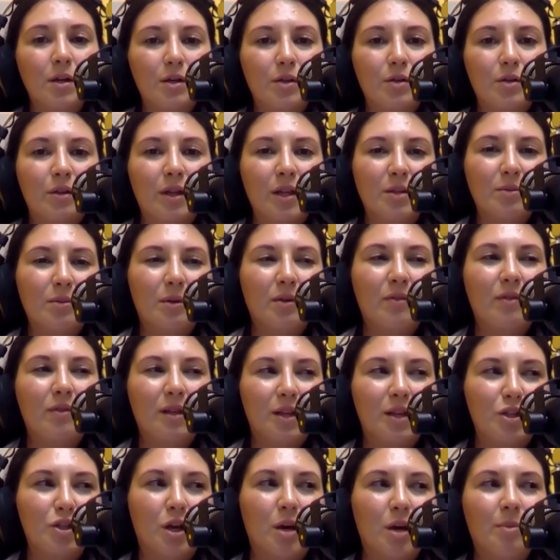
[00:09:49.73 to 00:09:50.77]
So that's why I feel
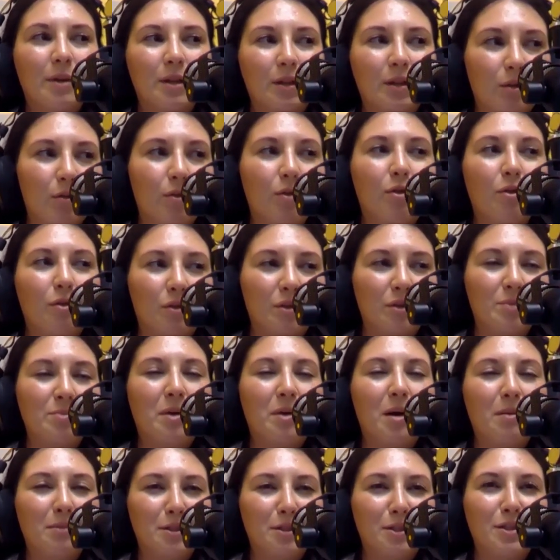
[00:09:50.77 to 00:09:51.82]
like shopping local is
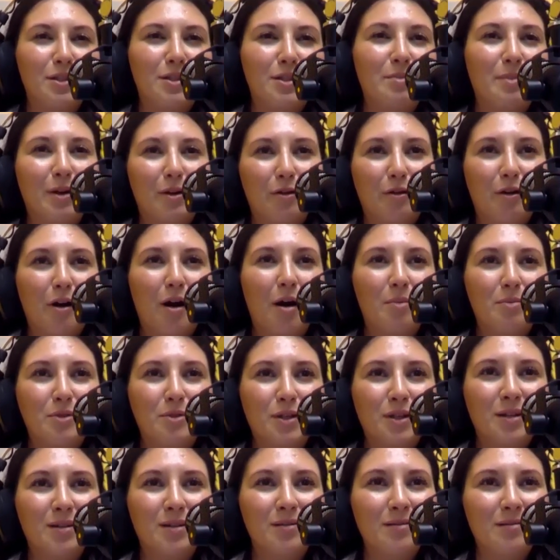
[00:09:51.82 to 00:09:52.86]
probably just a better
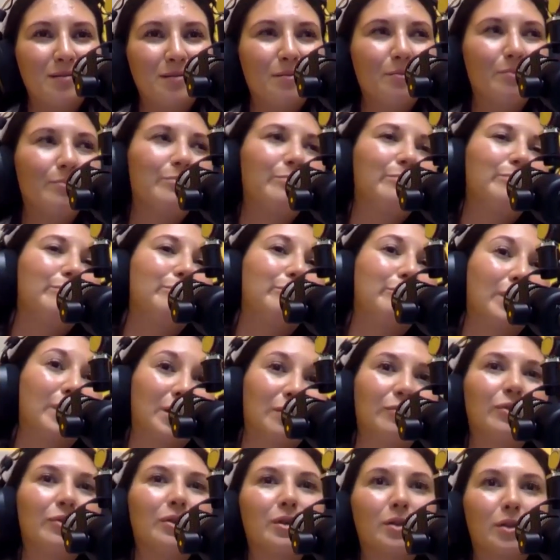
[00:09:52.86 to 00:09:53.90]
option.
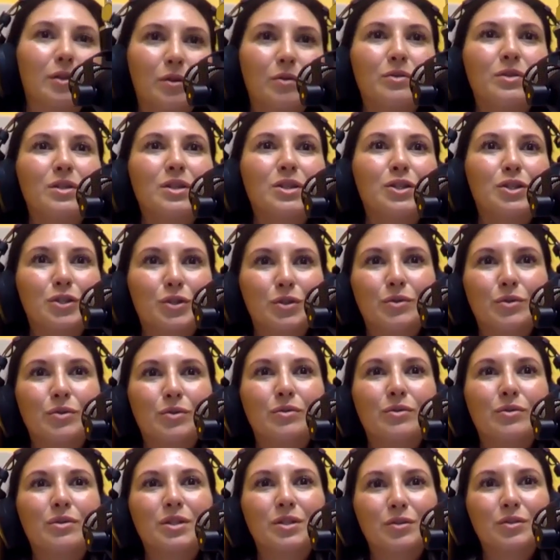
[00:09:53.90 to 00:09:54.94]
But for clothes and
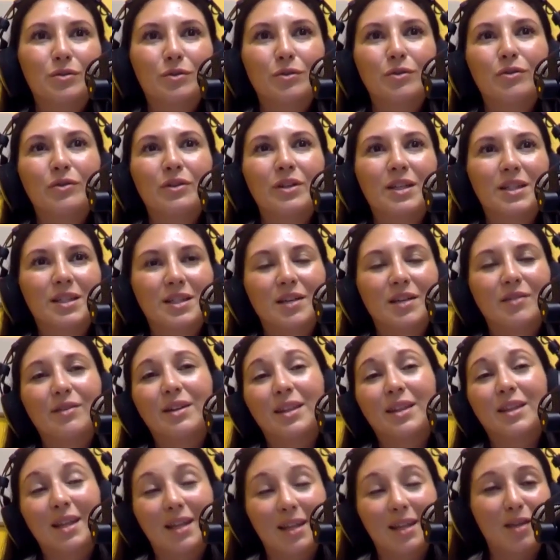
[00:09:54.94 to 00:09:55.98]
shoes and jewelry and stuff
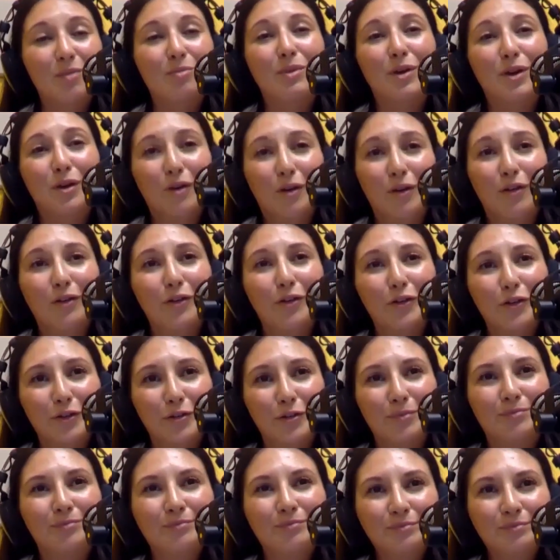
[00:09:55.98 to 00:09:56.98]
like that, it can be harder.